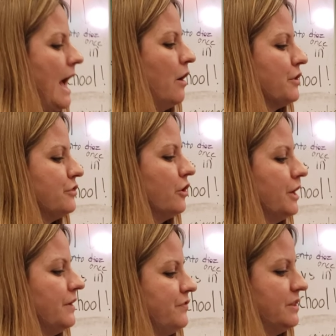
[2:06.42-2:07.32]
Our
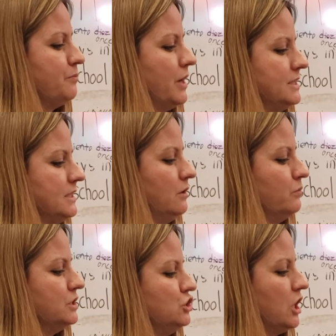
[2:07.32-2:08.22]
35th president
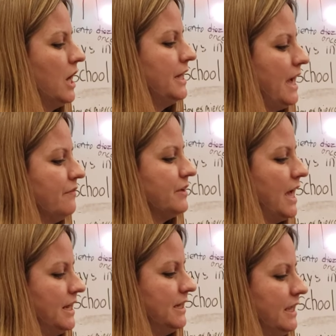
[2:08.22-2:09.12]
was John F.
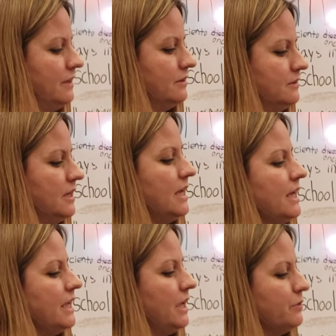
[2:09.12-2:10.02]
Kennedy.
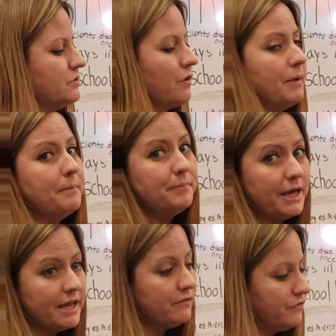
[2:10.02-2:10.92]
He was from a
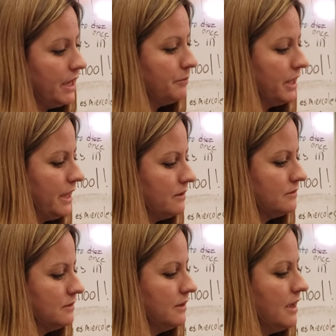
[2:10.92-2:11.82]
big family
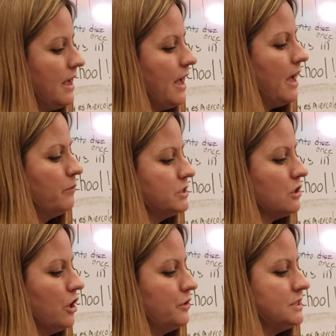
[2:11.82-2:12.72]
and was
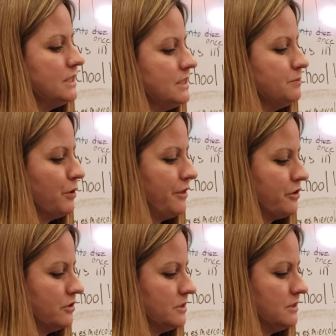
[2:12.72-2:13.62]
close to his
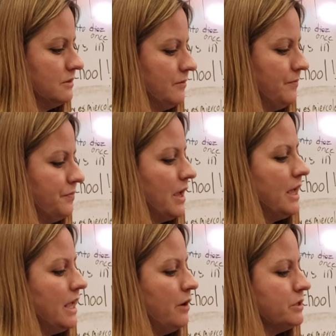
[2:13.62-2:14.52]
brothers.
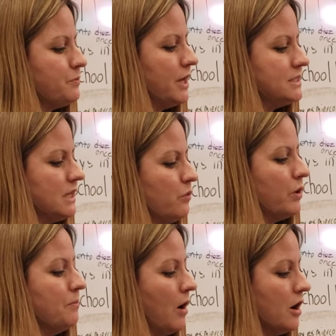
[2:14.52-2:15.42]
He was president
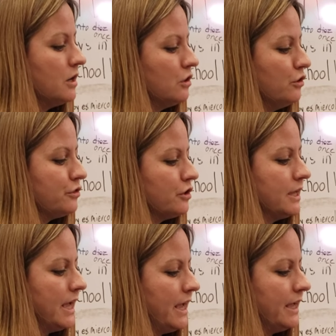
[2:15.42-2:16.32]
when Martin Luther
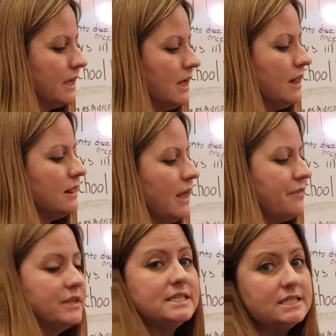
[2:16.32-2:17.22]
King
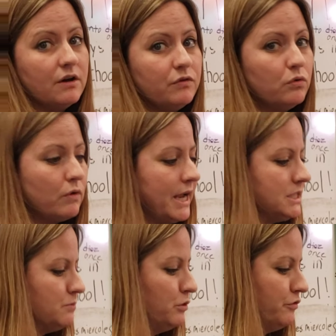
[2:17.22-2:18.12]
led the Civil
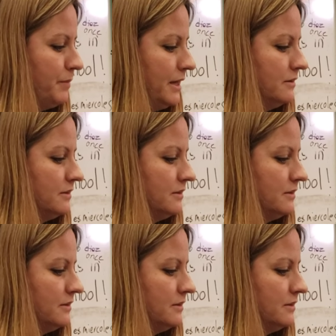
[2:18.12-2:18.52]
Rights Movement.